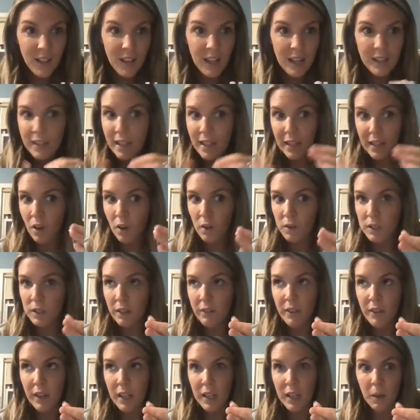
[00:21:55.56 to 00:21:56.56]
and they don't
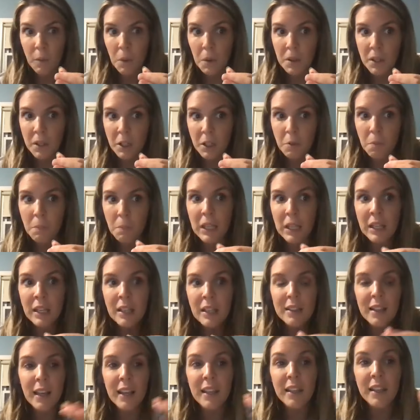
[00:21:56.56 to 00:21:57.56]
live anywhere near me.
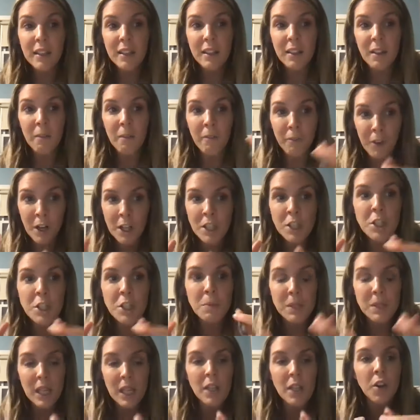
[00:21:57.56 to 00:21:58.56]
Like, the
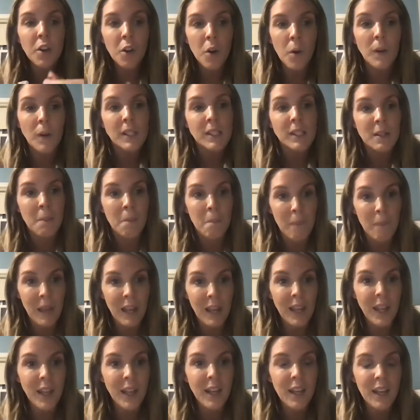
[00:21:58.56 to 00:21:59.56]
friendships that you're going to
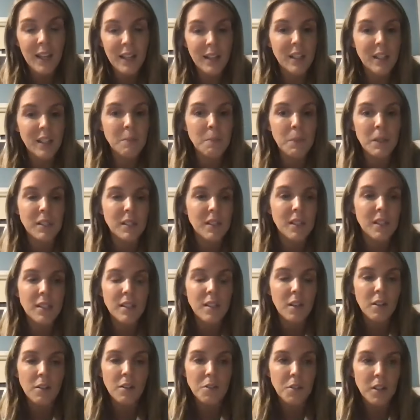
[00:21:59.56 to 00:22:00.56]
make in this business are